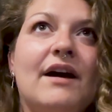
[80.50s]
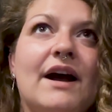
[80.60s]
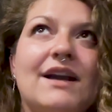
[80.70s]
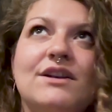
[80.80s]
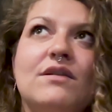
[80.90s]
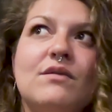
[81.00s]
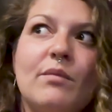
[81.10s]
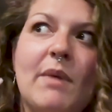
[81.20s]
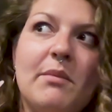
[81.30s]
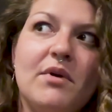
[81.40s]
I just
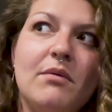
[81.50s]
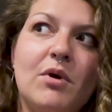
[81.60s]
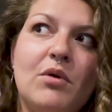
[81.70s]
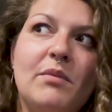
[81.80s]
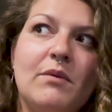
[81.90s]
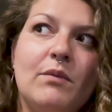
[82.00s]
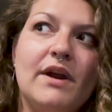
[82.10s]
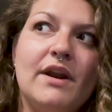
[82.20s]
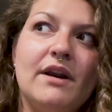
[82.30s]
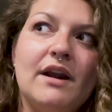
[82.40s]
remember a moment
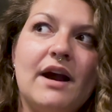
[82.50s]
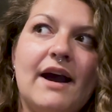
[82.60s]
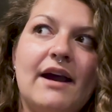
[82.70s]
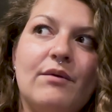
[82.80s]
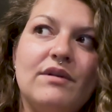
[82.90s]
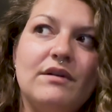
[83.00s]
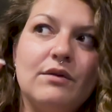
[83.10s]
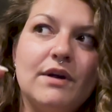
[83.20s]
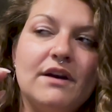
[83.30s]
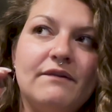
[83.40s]
when I was in
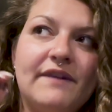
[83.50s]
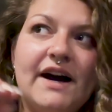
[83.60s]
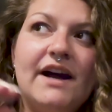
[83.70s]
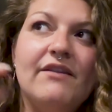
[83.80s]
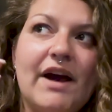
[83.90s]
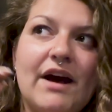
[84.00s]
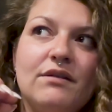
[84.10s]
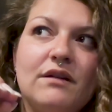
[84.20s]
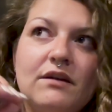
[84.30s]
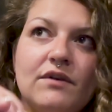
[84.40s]
grade 5
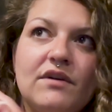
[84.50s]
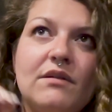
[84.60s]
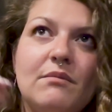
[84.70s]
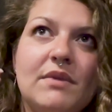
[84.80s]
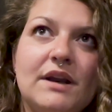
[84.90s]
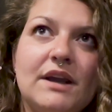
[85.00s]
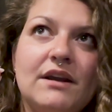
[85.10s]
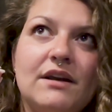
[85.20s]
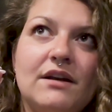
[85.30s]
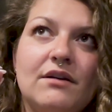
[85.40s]
asking for
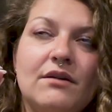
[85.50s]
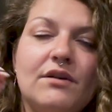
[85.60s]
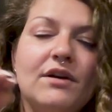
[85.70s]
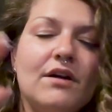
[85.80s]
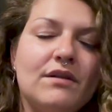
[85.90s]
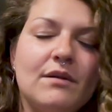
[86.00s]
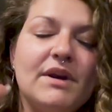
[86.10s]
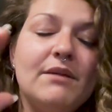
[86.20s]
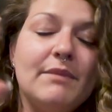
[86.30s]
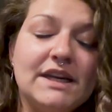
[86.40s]
somebody, or not
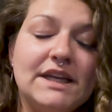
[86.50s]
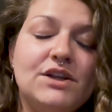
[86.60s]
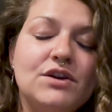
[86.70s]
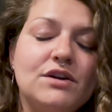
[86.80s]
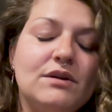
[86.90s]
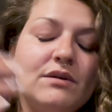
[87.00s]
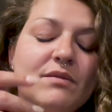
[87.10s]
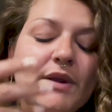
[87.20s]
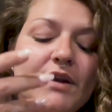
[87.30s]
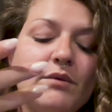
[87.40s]
somebody, my teacher, to
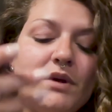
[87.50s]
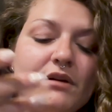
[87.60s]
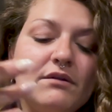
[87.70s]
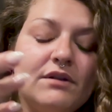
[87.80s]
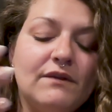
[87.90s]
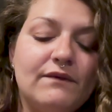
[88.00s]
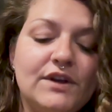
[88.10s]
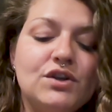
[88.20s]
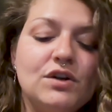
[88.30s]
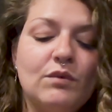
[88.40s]
explain what
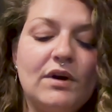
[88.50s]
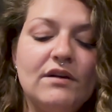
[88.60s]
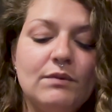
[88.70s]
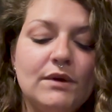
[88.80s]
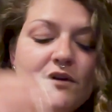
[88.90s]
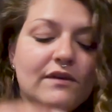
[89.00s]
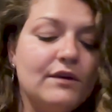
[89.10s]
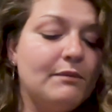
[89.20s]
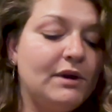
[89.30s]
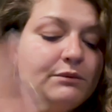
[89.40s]
division was. We just
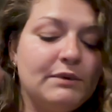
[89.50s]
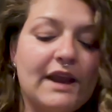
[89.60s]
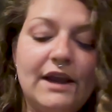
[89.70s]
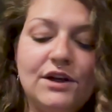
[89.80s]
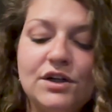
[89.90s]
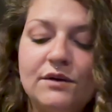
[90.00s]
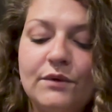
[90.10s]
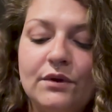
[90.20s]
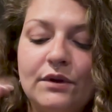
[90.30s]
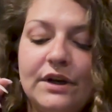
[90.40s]
learned multiplication and
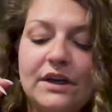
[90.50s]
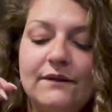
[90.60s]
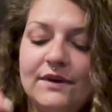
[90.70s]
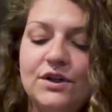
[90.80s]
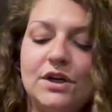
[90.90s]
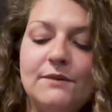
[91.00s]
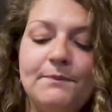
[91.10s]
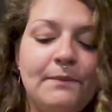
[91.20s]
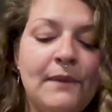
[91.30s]
we were learning division.